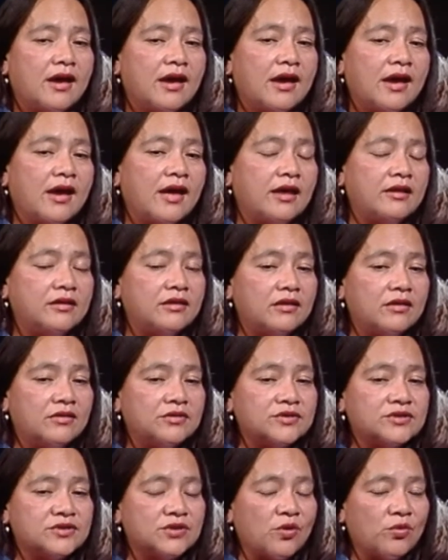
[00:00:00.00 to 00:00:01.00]
And
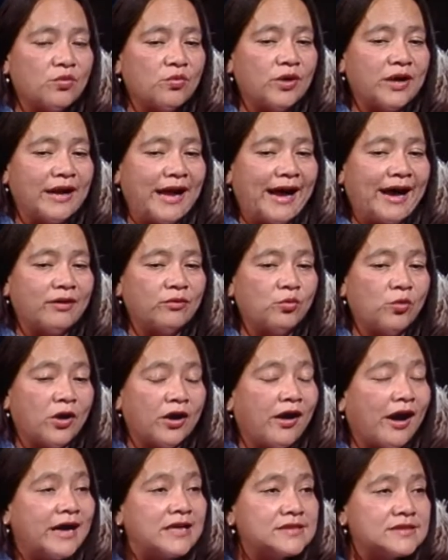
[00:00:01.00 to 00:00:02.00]
so what
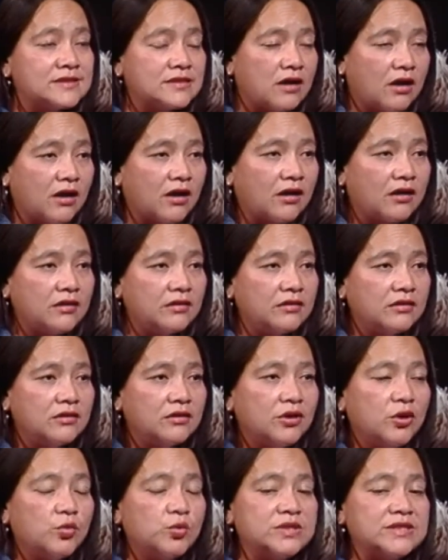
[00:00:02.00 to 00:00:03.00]
I saw
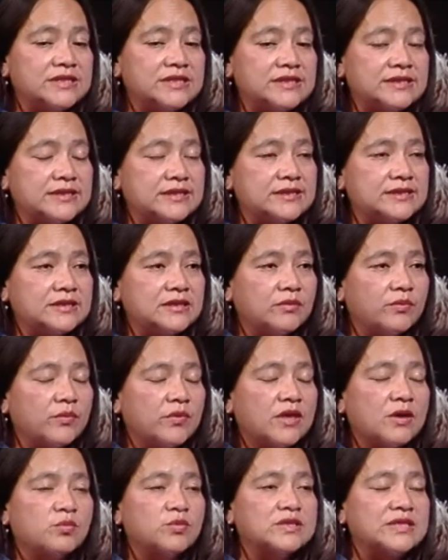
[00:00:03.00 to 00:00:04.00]
was a system
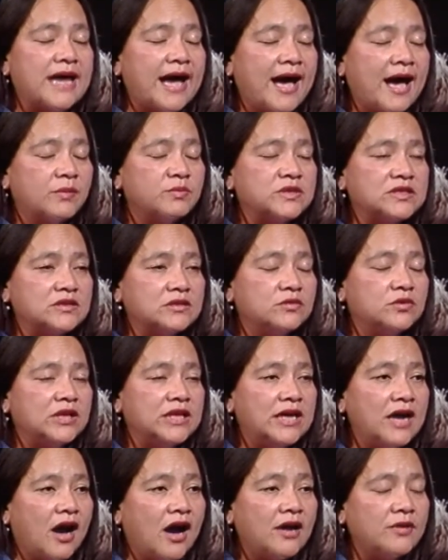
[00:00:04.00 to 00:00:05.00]
that was
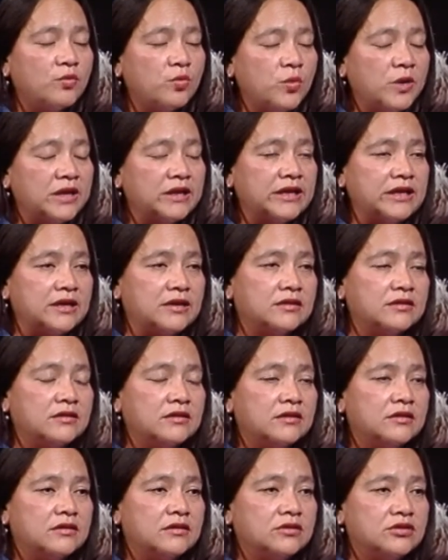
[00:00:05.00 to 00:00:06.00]
absolutely unwilling
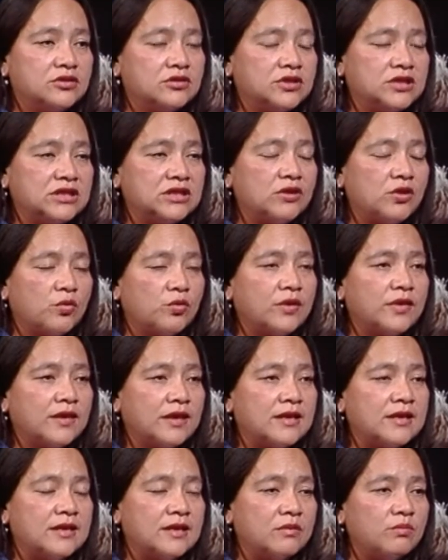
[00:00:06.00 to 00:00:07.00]
to deal with
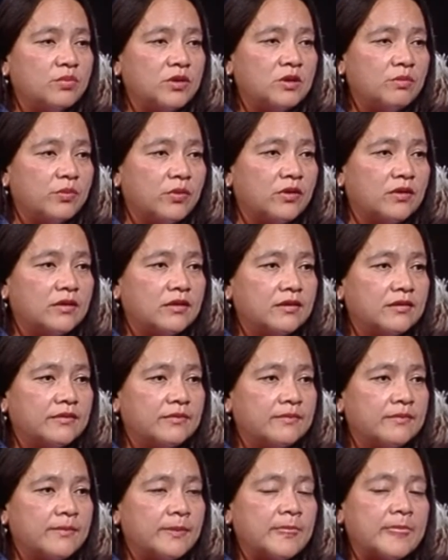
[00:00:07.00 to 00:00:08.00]
Indian people.
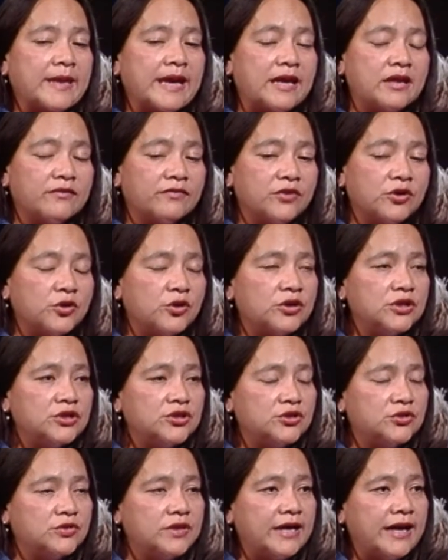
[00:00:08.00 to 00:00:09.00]
And if they're going to
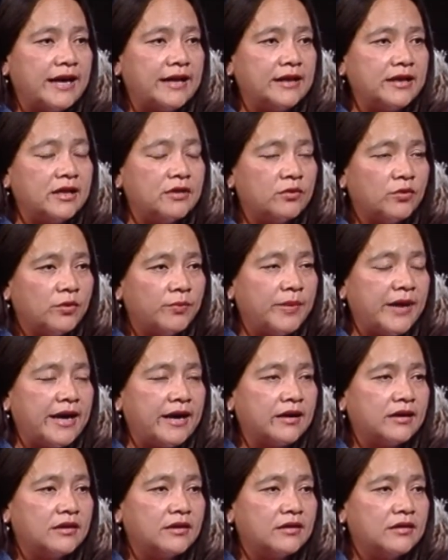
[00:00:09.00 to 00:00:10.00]
do that in
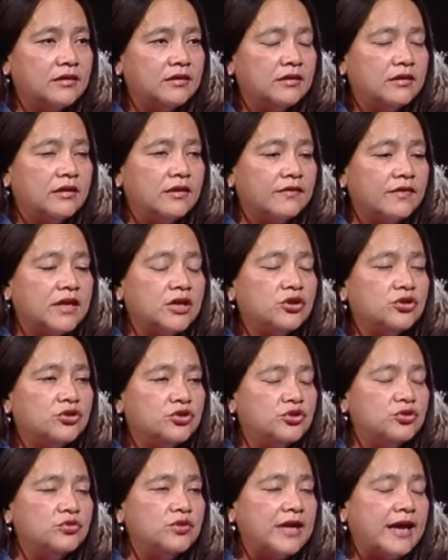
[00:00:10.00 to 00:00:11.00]
Quebec, they could
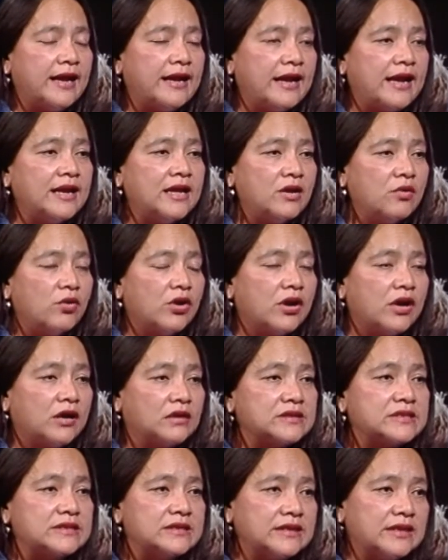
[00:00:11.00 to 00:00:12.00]
do that anywhere
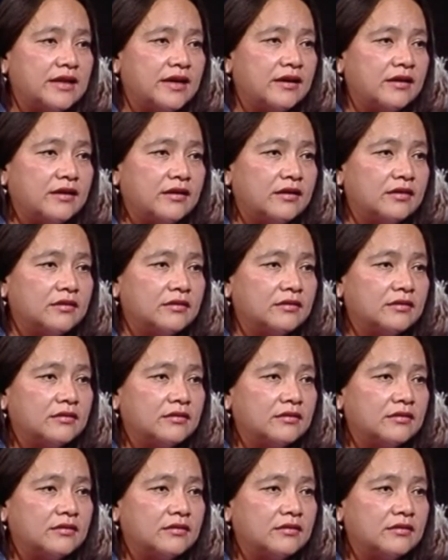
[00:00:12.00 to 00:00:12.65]
else in Canada.